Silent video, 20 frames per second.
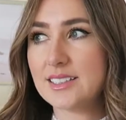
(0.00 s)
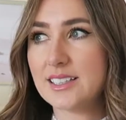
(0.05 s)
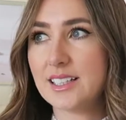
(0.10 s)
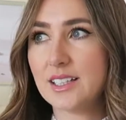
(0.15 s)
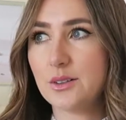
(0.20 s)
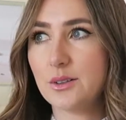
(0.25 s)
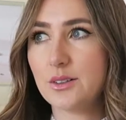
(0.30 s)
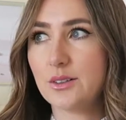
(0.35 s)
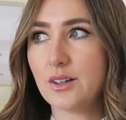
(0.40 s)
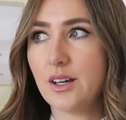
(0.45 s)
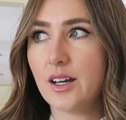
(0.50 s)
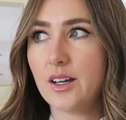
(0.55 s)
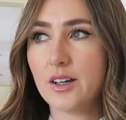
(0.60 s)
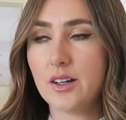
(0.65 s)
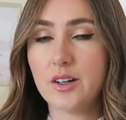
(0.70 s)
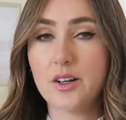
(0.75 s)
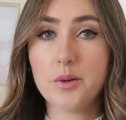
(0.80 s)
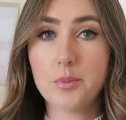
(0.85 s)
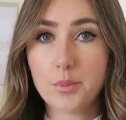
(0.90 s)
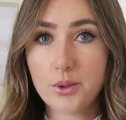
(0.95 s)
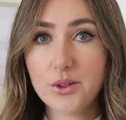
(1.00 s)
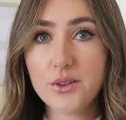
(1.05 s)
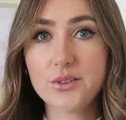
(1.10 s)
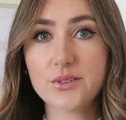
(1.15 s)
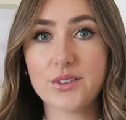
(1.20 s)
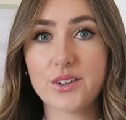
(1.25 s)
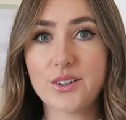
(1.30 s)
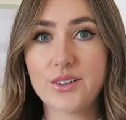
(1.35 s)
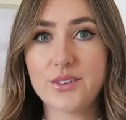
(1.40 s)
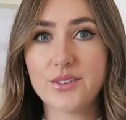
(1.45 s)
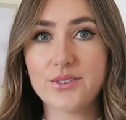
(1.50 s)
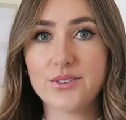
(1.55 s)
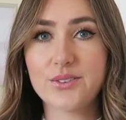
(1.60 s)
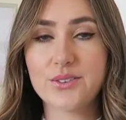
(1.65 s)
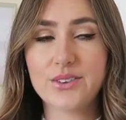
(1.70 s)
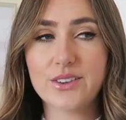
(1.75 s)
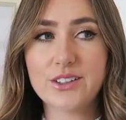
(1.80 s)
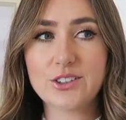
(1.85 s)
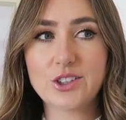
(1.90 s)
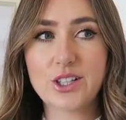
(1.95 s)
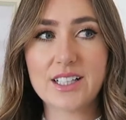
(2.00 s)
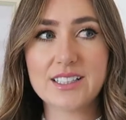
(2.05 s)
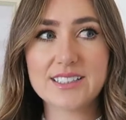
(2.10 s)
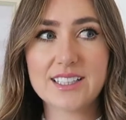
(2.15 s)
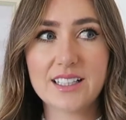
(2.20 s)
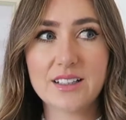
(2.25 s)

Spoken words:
he approved of the dress.